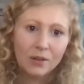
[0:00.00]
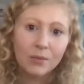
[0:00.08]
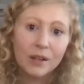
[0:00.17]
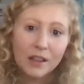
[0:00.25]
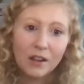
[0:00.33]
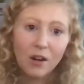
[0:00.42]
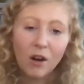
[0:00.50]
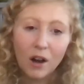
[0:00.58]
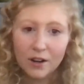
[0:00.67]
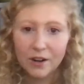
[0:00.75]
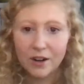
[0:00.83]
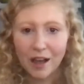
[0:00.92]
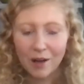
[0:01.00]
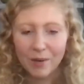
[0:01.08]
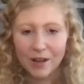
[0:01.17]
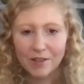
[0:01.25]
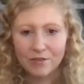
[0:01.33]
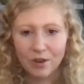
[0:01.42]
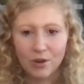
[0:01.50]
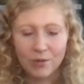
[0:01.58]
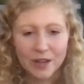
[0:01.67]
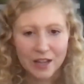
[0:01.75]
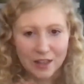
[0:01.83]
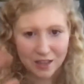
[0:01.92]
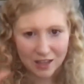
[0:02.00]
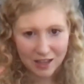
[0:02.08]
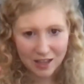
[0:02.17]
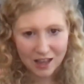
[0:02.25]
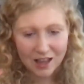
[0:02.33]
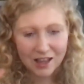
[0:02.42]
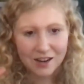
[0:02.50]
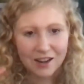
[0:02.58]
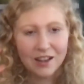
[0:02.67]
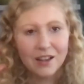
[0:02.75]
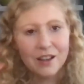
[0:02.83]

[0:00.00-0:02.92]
really honor that way of knowing the yin,